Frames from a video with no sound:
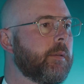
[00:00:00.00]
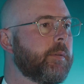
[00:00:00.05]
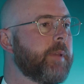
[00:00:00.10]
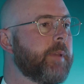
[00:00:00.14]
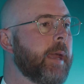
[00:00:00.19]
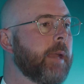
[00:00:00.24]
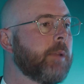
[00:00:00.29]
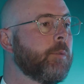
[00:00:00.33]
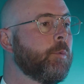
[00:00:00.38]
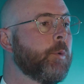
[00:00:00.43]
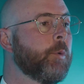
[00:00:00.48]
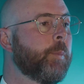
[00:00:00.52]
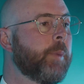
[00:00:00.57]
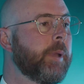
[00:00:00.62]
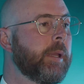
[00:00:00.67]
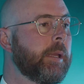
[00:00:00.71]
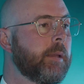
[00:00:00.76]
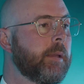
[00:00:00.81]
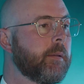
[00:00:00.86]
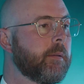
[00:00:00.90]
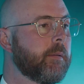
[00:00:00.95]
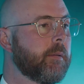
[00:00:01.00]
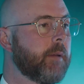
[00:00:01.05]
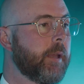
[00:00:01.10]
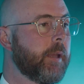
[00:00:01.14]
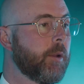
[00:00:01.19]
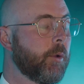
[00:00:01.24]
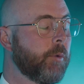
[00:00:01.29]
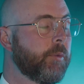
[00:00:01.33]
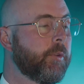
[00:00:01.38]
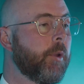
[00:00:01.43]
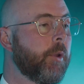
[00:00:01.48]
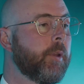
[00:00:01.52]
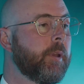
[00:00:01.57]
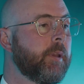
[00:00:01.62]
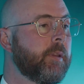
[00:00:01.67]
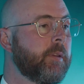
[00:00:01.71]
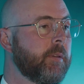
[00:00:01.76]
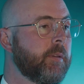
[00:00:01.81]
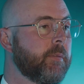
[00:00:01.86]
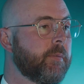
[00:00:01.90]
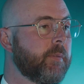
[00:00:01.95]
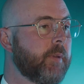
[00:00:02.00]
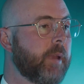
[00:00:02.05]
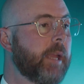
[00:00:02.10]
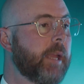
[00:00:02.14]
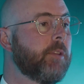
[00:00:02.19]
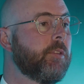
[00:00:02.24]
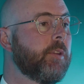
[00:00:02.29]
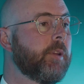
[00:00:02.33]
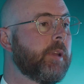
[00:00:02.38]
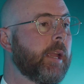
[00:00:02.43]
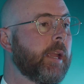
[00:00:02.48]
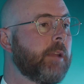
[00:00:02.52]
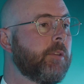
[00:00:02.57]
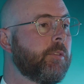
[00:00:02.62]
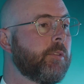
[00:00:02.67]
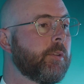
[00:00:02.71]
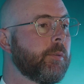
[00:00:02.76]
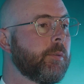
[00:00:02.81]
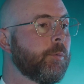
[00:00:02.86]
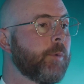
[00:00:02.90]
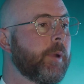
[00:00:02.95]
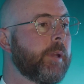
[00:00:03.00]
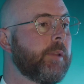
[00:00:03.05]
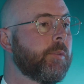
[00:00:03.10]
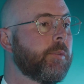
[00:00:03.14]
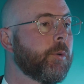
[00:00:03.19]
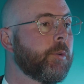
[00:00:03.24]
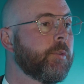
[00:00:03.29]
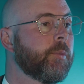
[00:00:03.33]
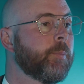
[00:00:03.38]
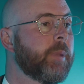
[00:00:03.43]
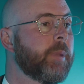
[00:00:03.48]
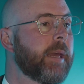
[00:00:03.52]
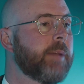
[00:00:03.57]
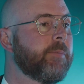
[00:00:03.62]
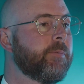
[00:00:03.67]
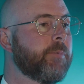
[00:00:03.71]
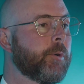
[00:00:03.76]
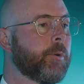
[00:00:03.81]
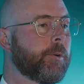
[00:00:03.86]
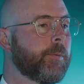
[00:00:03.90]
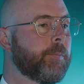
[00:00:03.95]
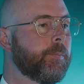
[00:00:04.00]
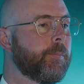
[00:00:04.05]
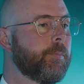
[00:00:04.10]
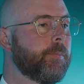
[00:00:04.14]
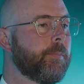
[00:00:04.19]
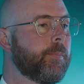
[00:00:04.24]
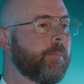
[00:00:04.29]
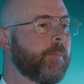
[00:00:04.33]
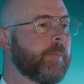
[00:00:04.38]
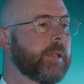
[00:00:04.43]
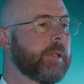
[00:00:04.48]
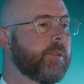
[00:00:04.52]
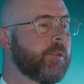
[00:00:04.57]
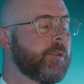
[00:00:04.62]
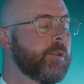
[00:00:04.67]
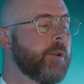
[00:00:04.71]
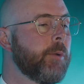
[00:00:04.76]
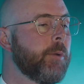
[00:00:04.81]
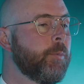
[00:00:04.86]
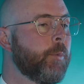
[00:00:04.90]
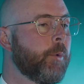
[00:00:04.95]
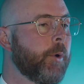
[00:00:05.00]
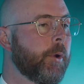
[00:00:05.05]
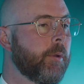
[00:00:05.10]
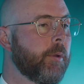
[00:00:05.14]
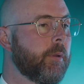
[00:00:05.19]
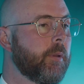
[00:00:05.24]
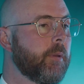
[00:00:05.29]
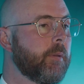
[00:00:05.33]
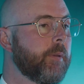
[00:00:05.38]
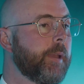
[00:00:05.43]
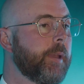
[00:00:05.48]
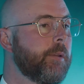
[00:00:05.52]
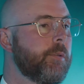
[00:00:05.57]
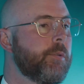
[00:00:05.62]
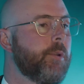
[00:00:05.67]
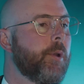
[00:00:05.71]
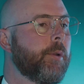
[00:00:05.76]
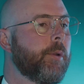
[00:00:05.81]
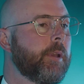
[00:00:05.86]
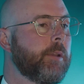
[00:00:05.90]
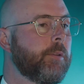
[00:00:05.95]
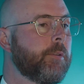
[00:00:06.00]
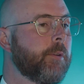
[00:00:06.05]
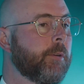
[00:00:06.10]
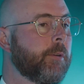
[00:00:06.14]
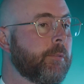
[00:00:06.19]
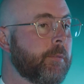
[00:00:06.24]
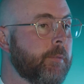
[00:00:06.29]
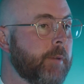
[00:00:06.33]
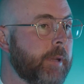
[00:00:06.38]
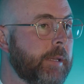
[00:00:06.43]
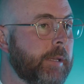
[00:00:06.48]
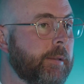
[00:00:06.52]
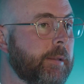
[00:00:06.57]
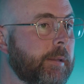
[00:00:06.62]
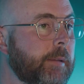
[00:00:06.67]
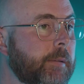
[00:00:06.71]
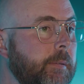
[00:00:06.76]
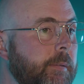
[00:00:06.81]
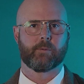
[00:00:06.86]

TACT will be an alternative education resource platform that's non-woke and non-indoctrinating,